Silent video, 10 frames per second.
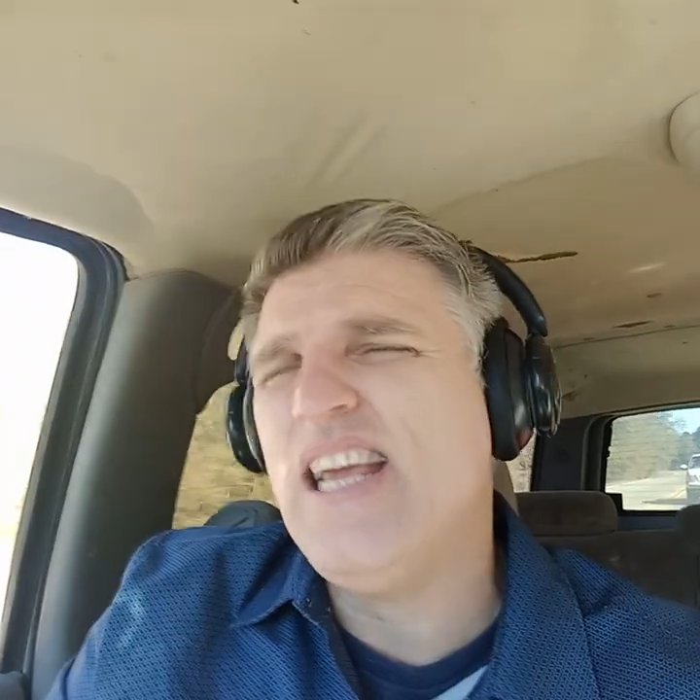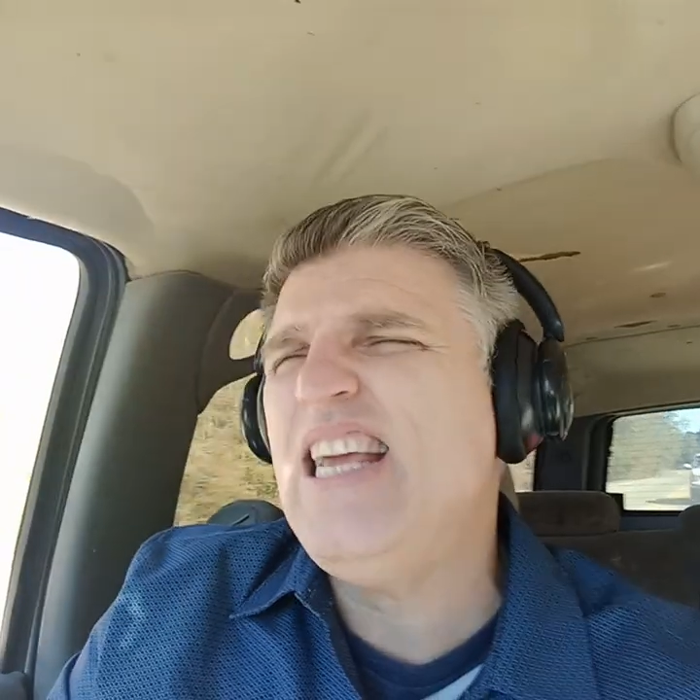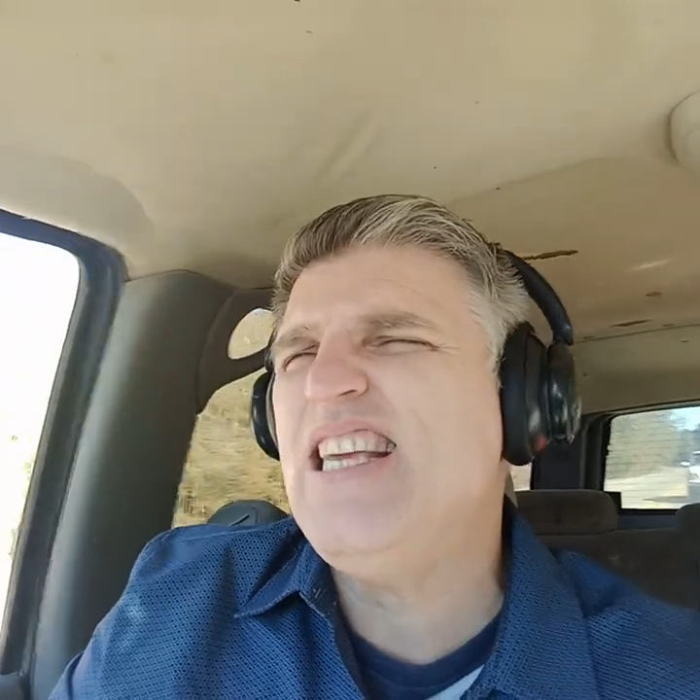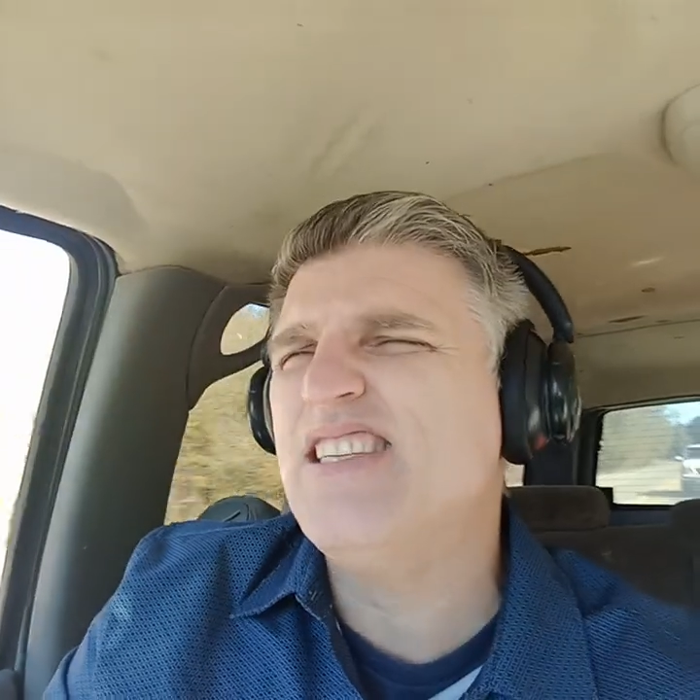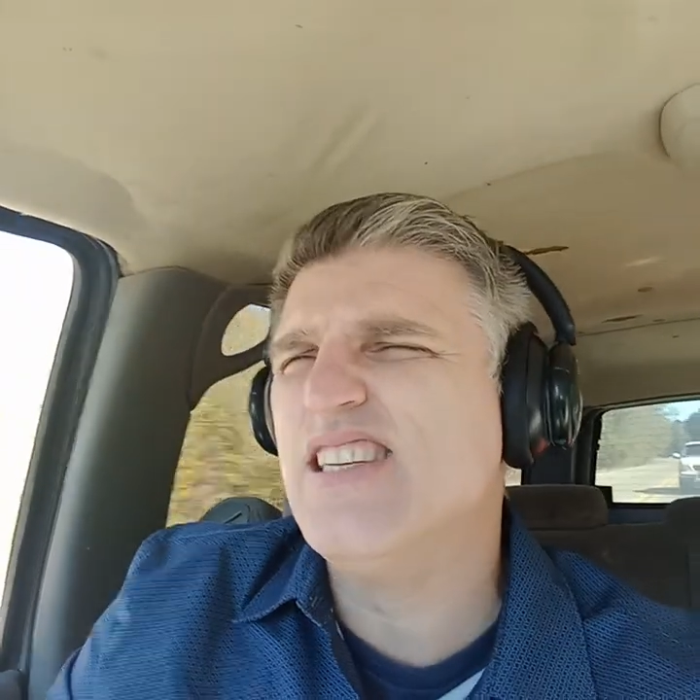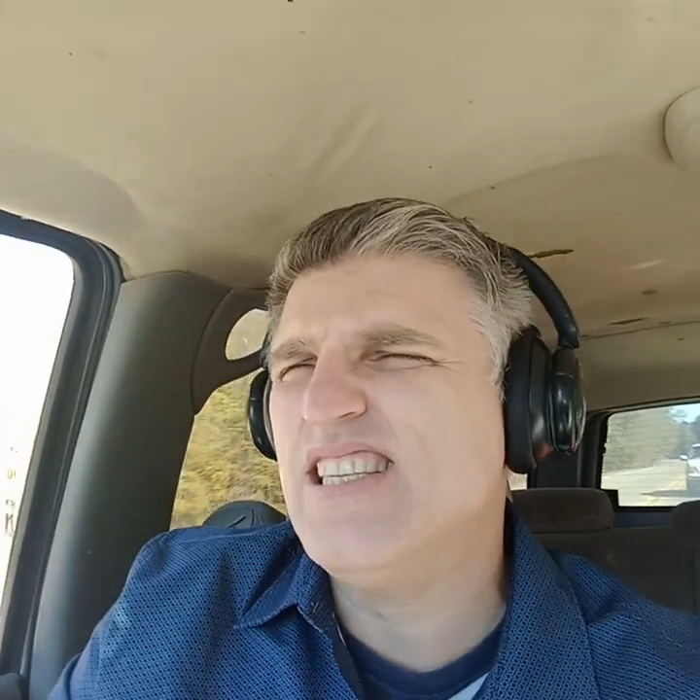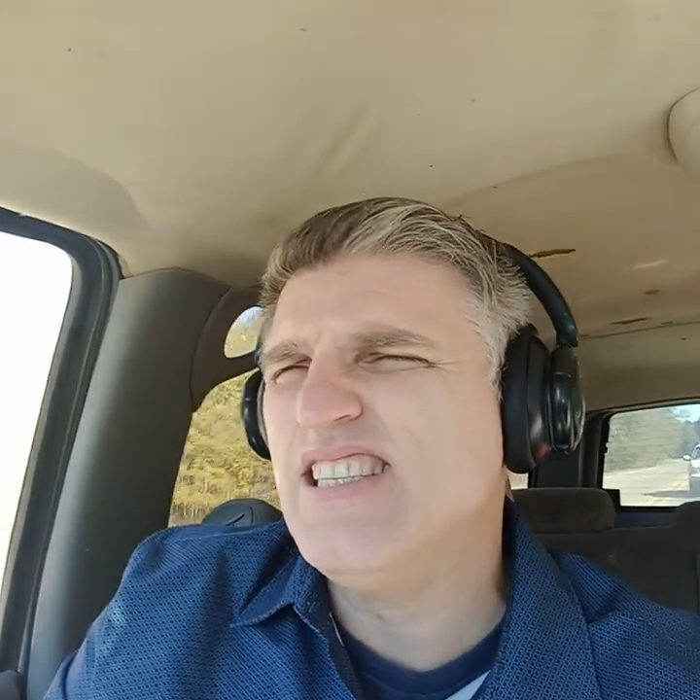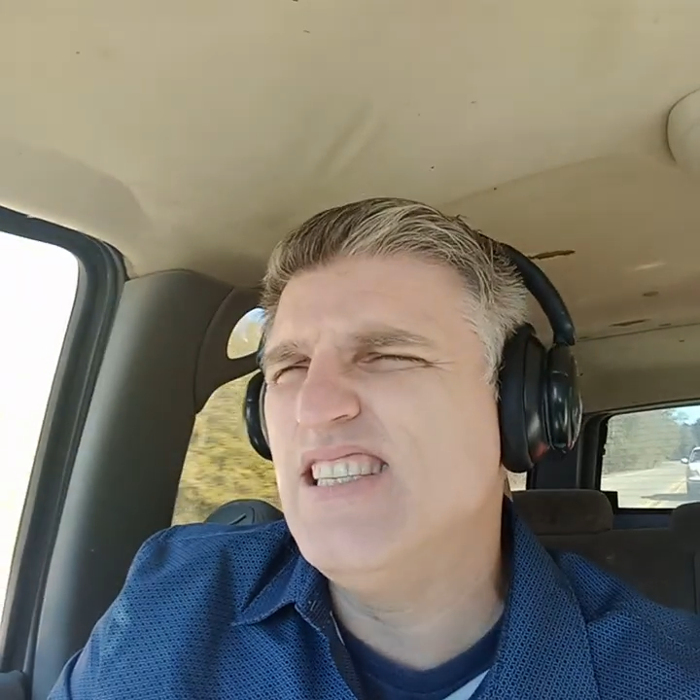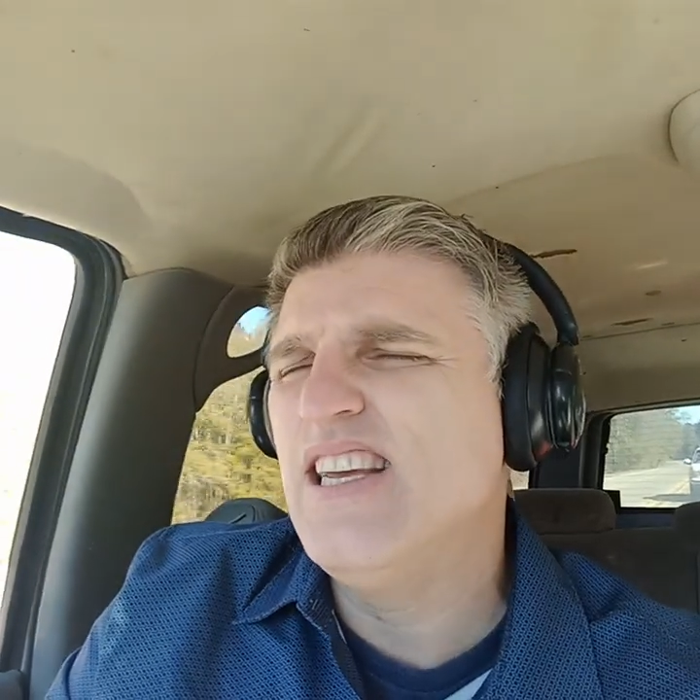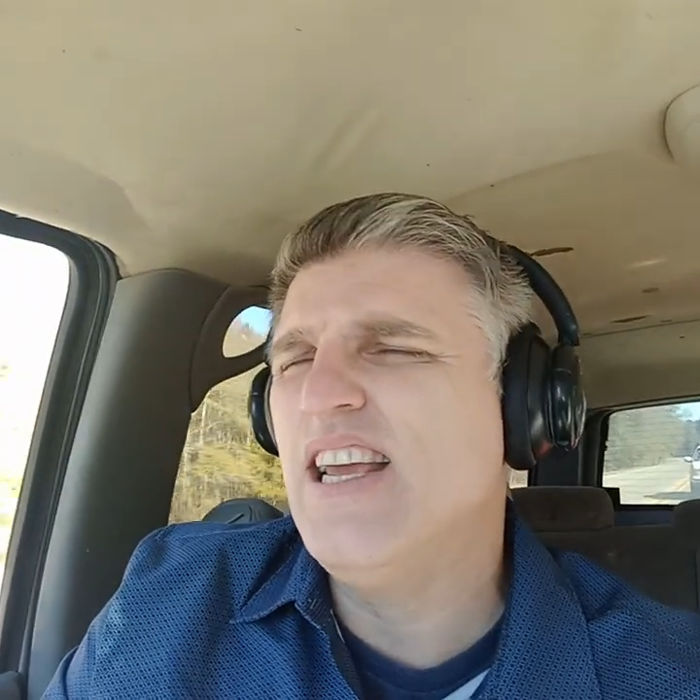
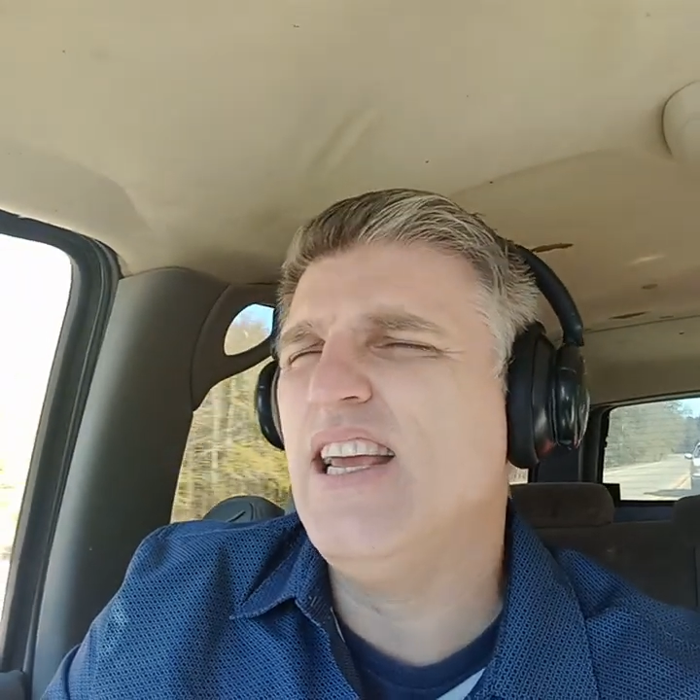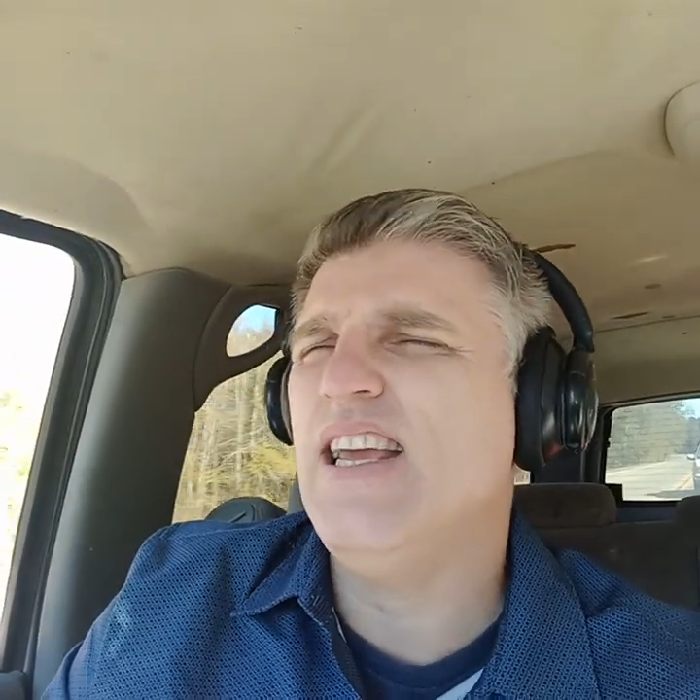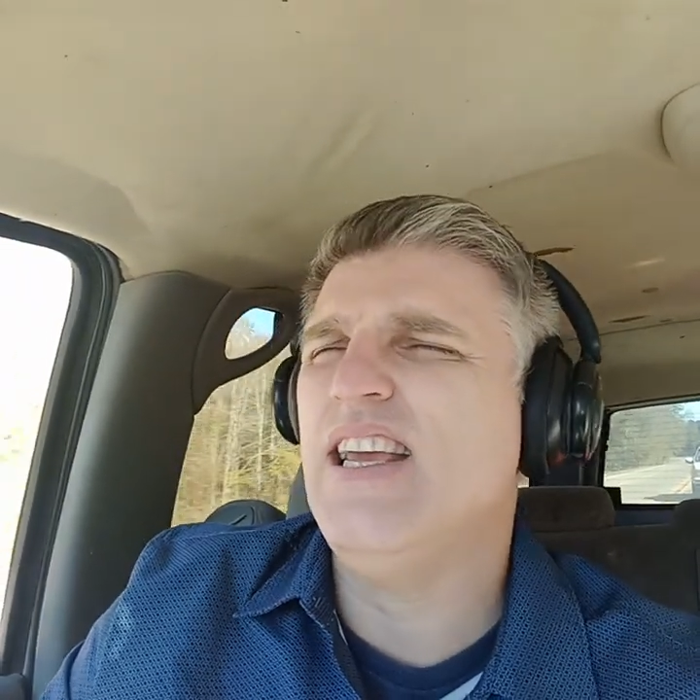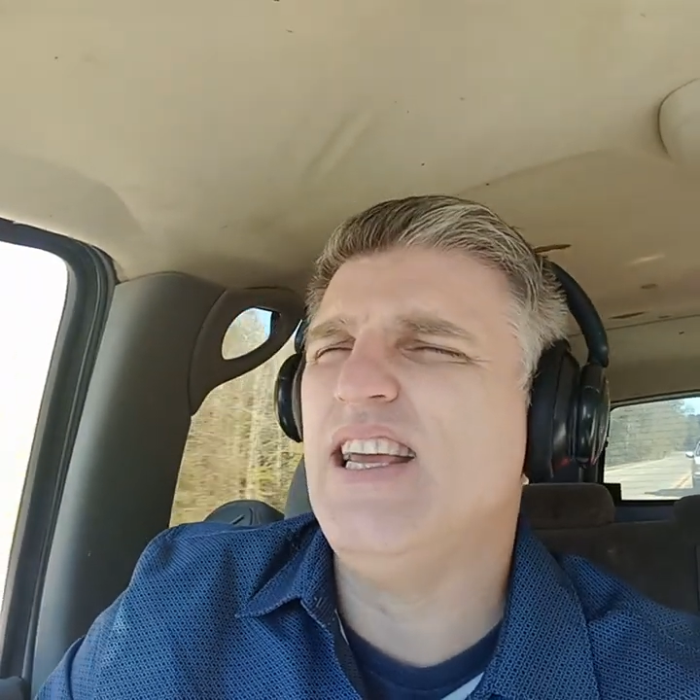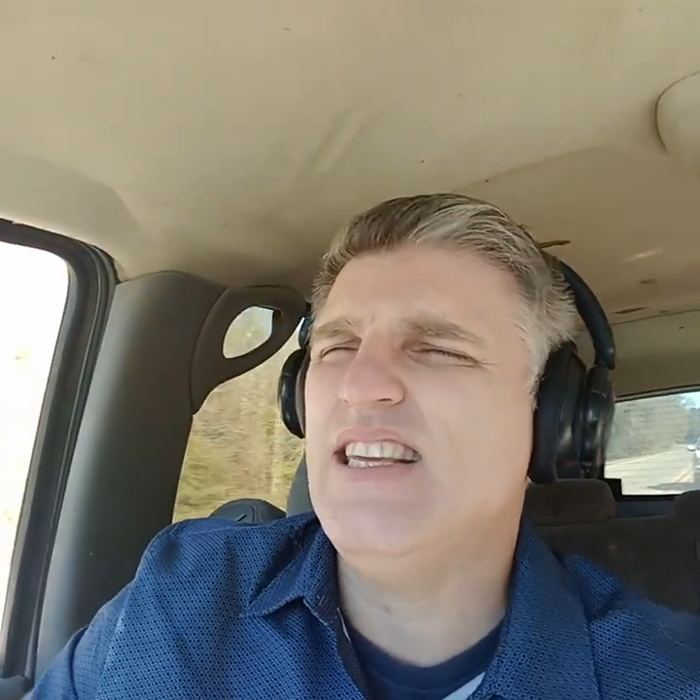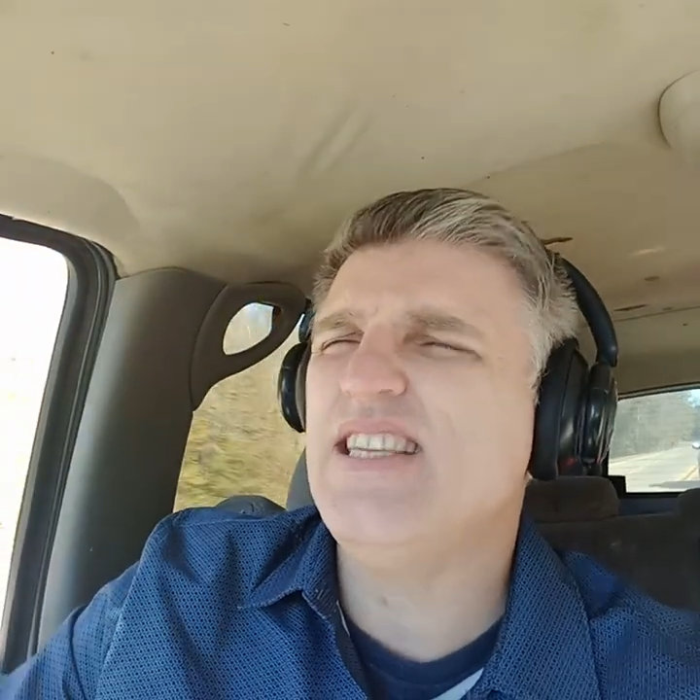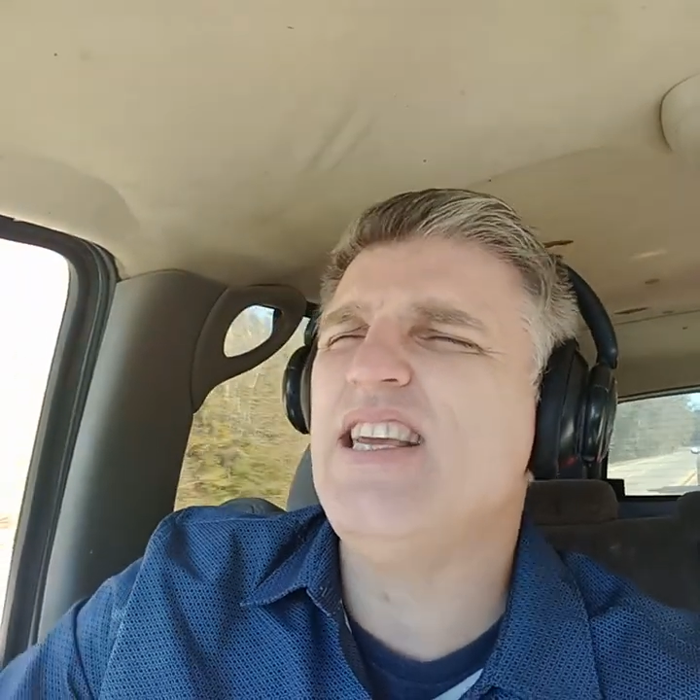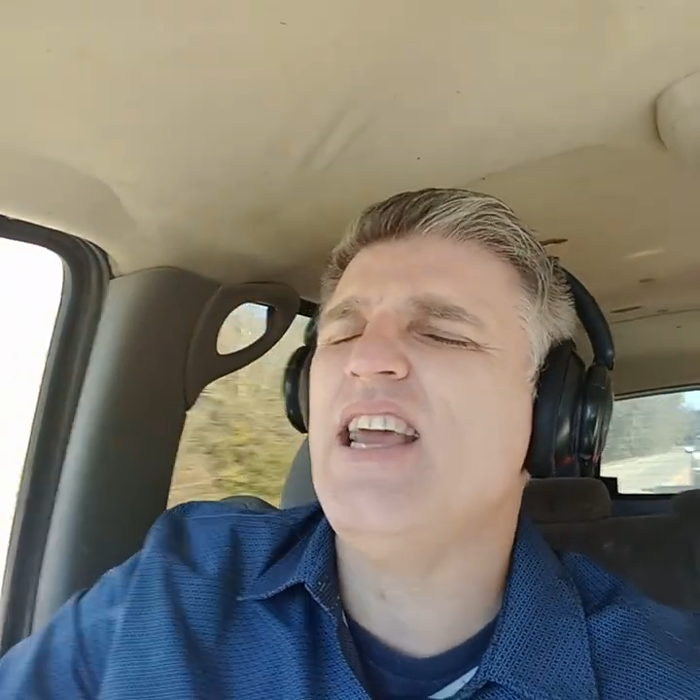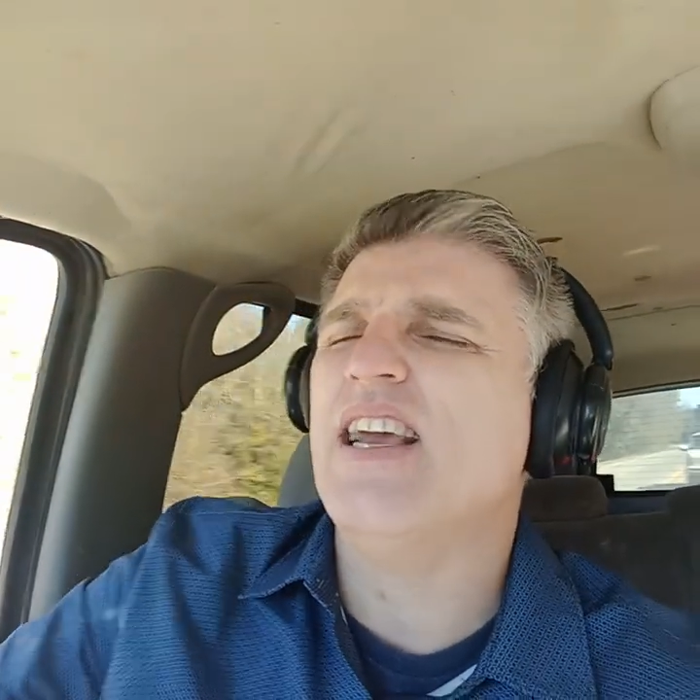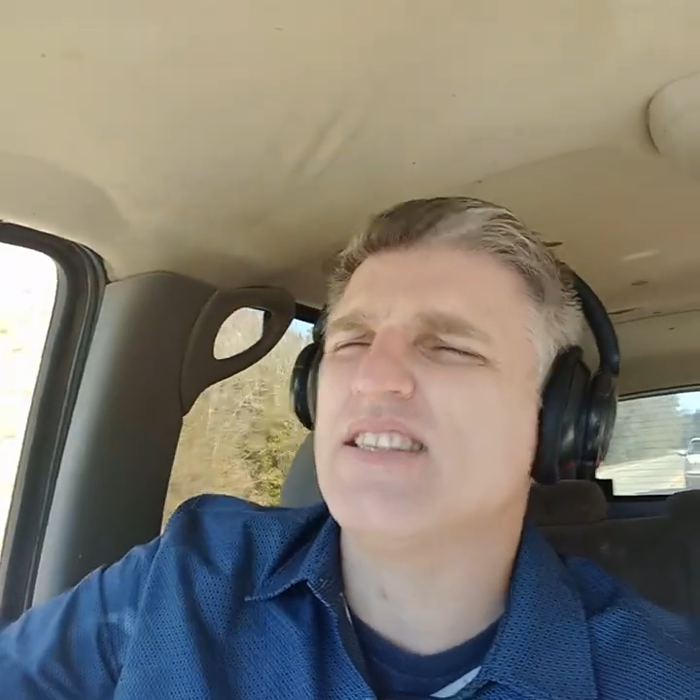Easy